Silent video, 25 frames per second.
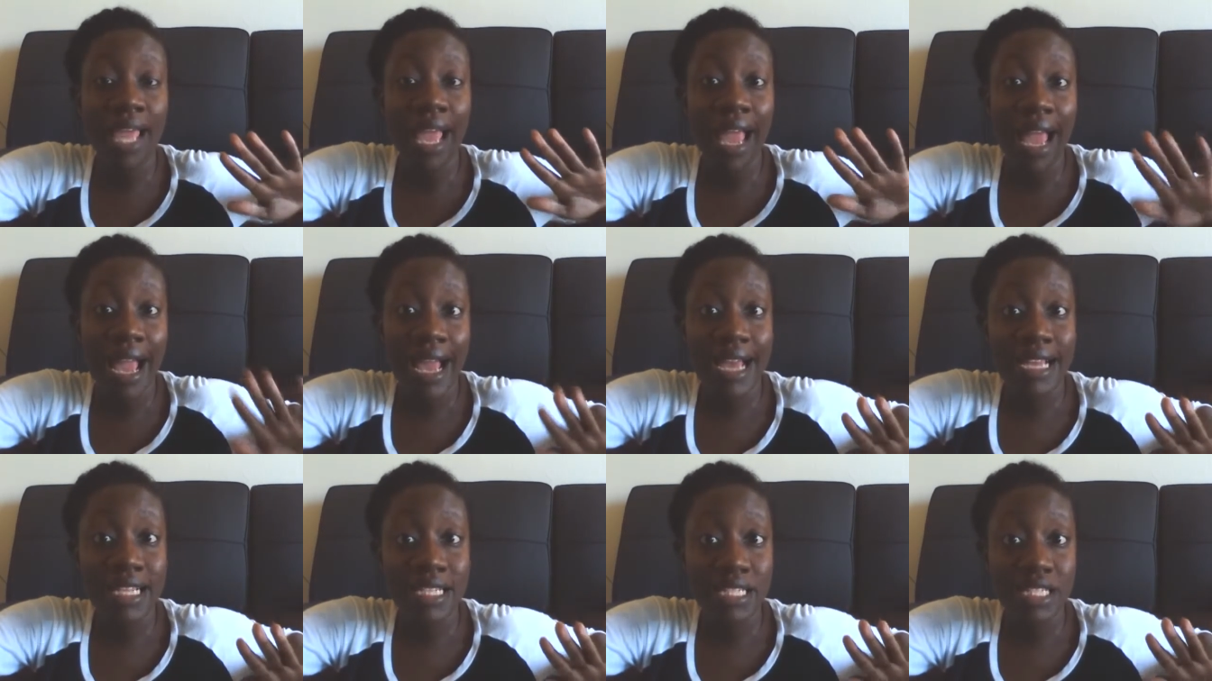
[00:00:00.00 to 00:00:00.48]

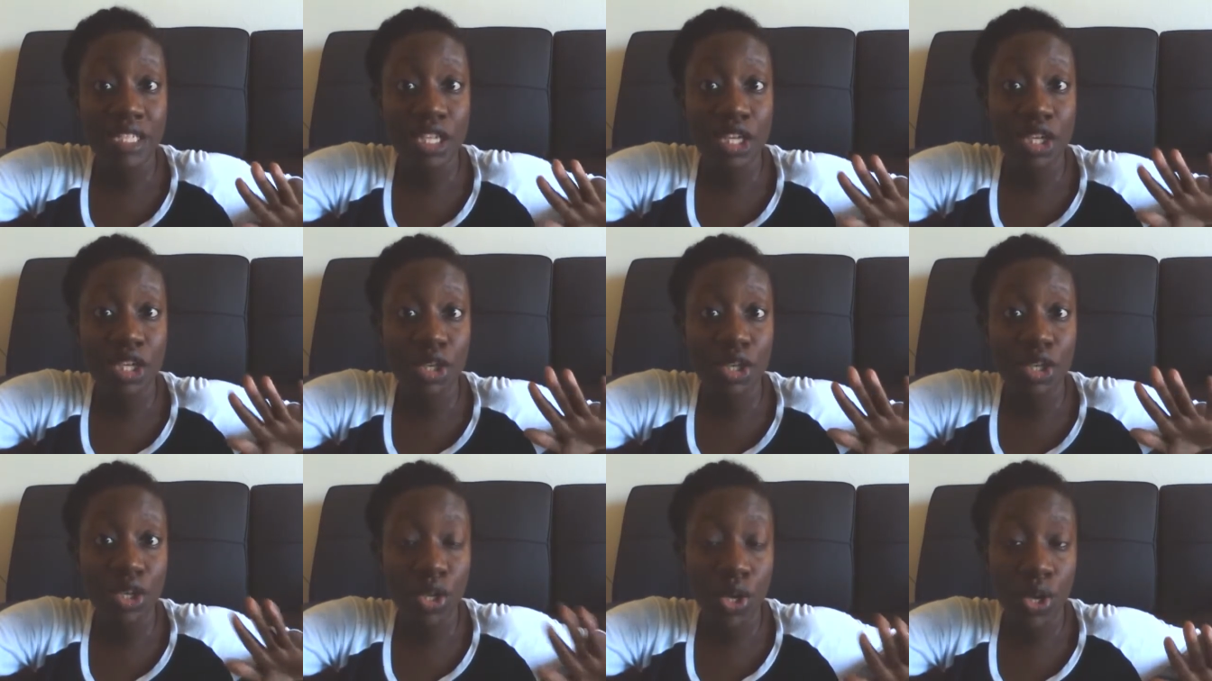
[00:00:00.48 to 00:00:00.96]
as
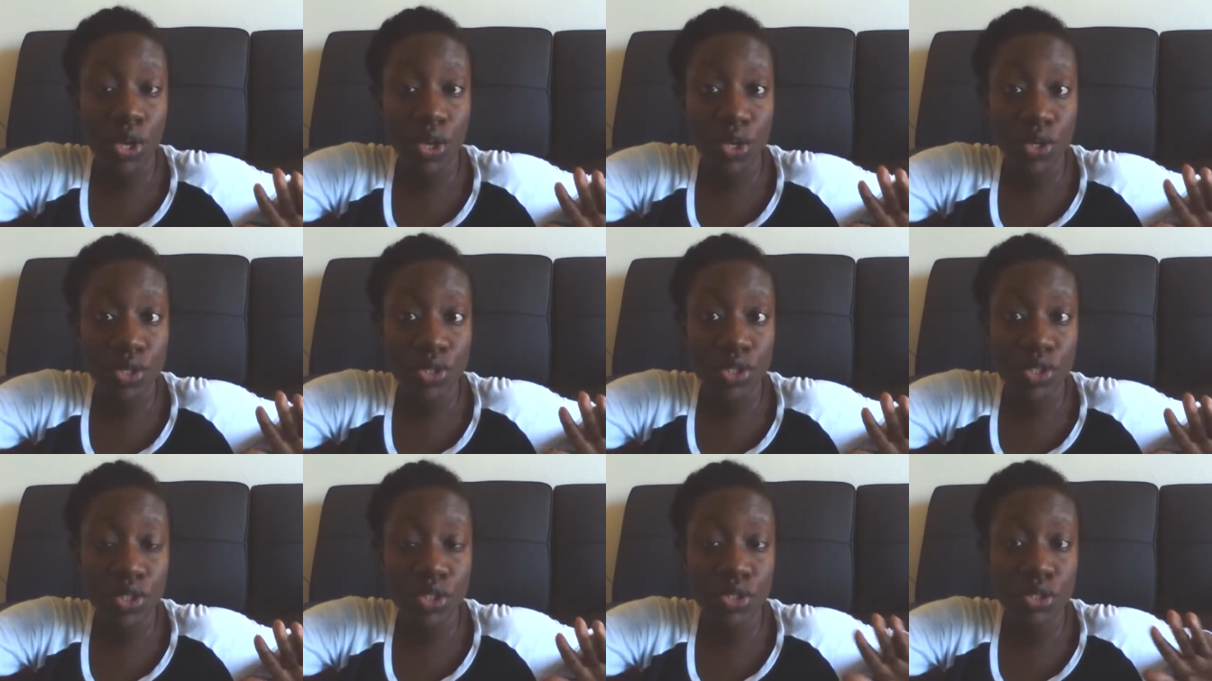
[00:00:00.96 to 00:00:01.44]
a
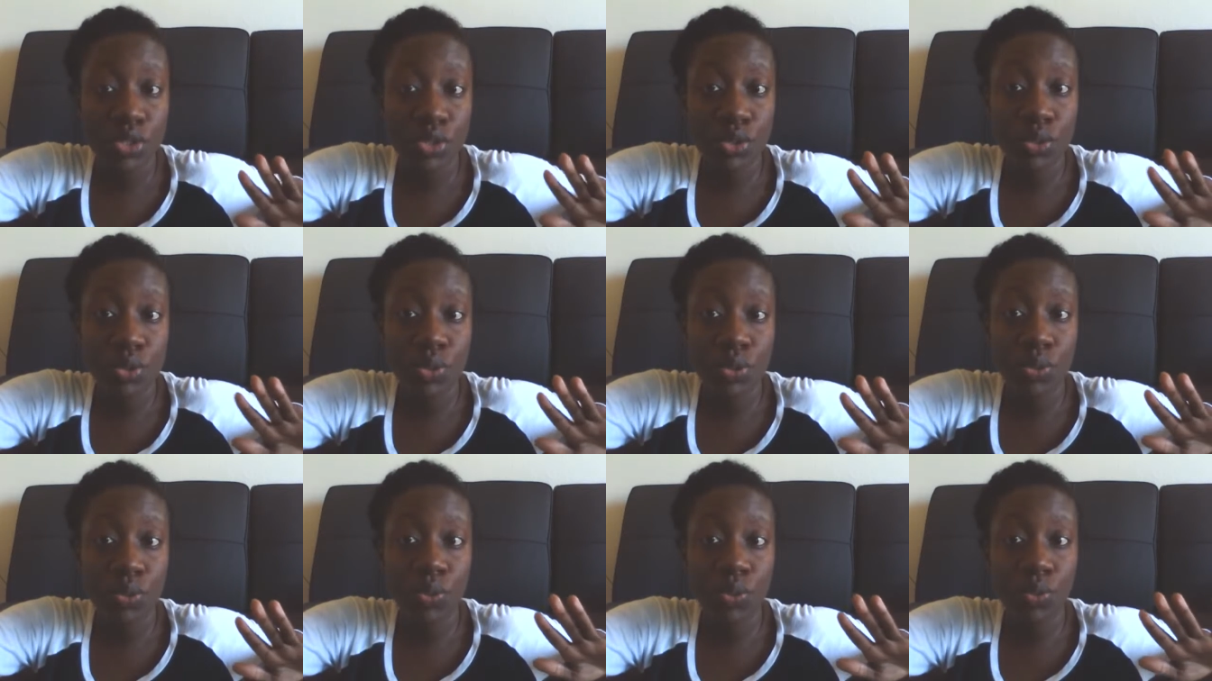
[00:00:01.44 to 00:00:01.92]
nurse,
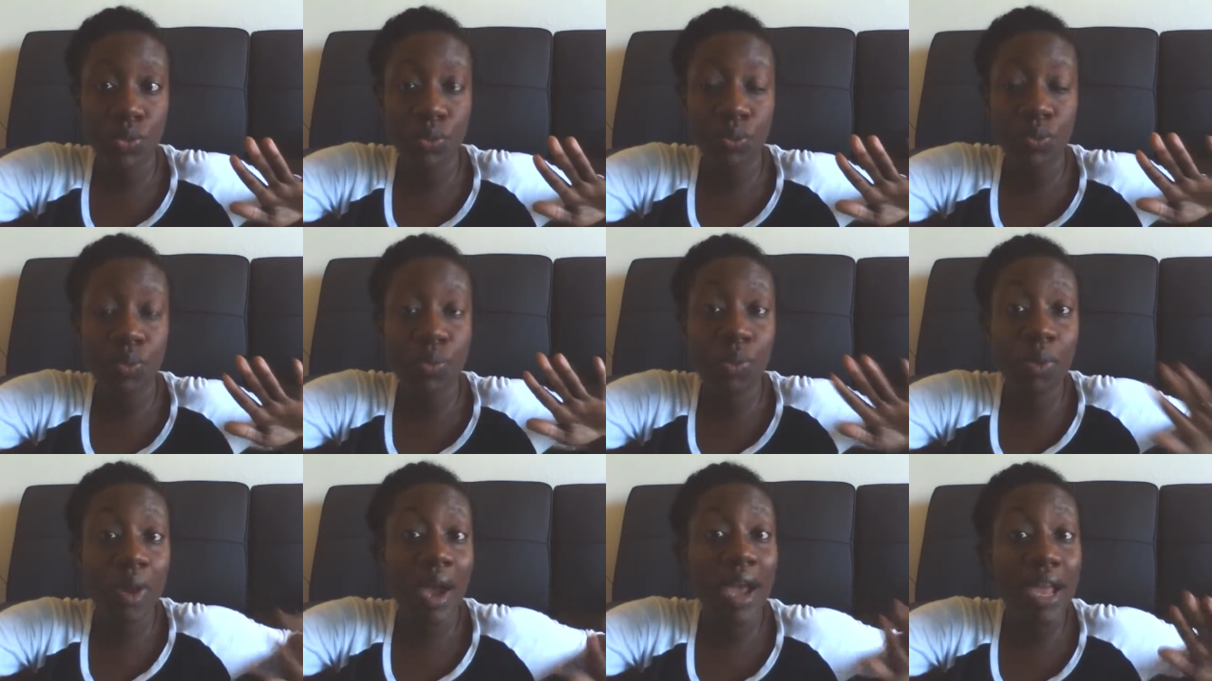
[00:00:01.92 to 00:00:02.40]
to
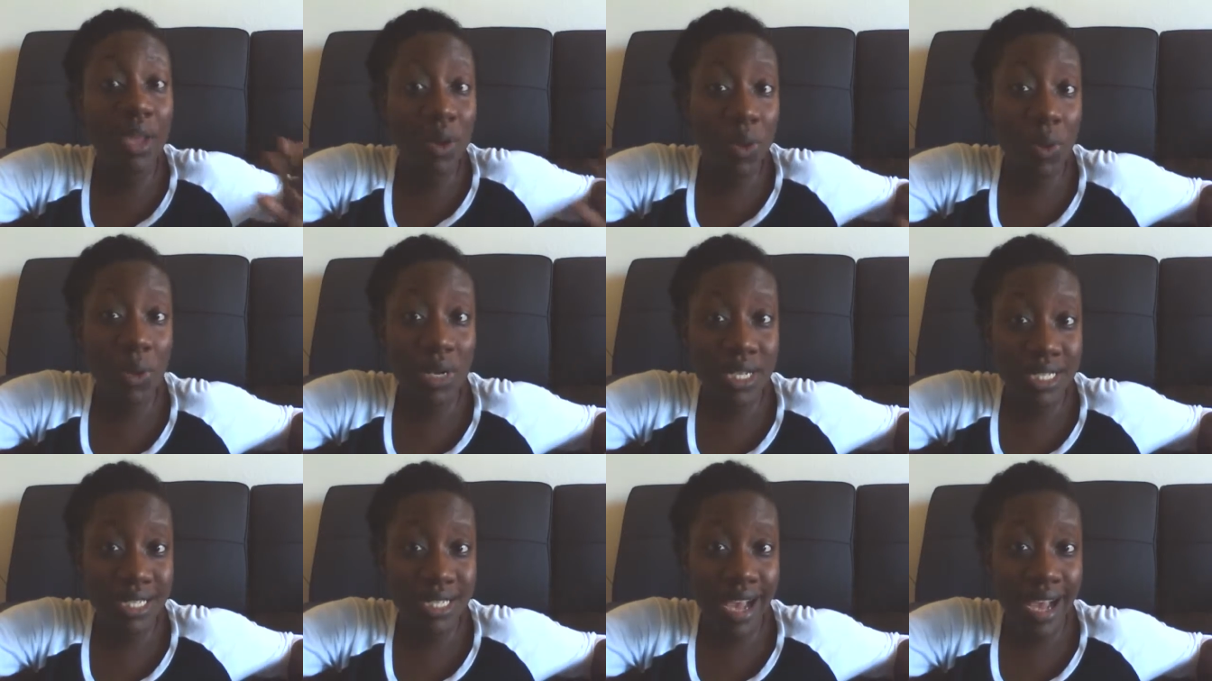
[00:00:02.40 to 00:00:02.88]

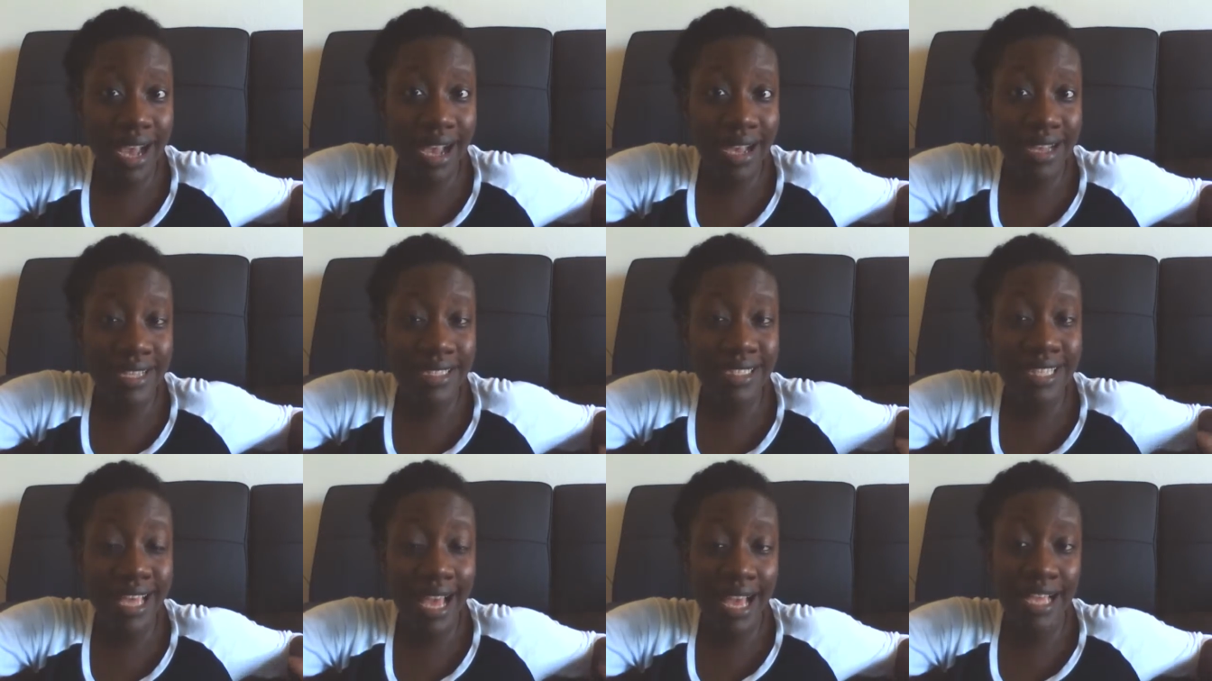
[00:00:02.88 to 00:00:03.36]

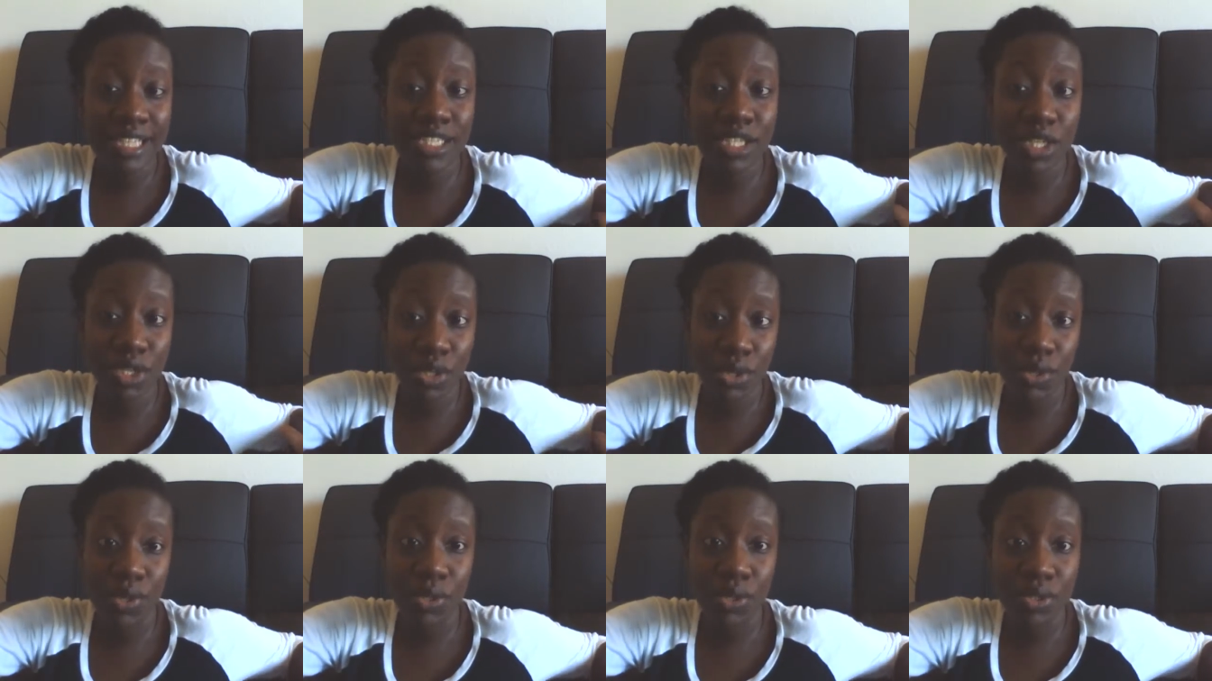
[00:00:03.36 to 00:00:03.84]
prioritize as
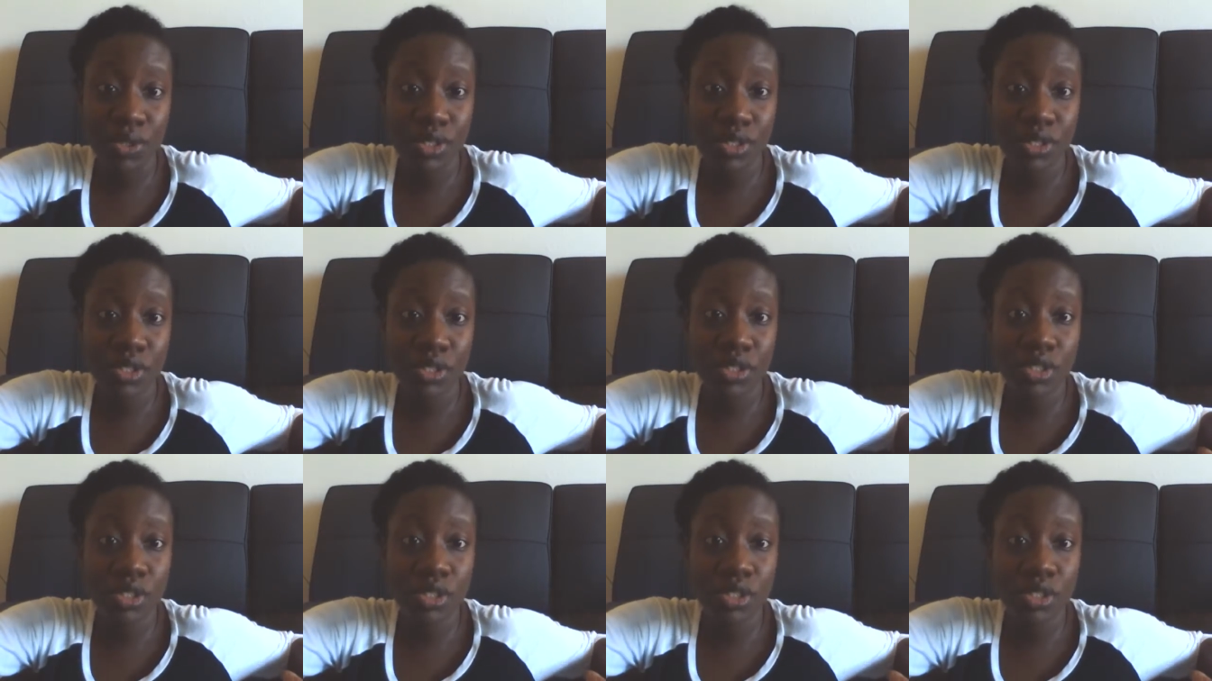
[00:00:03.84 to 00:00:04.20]
a nurse.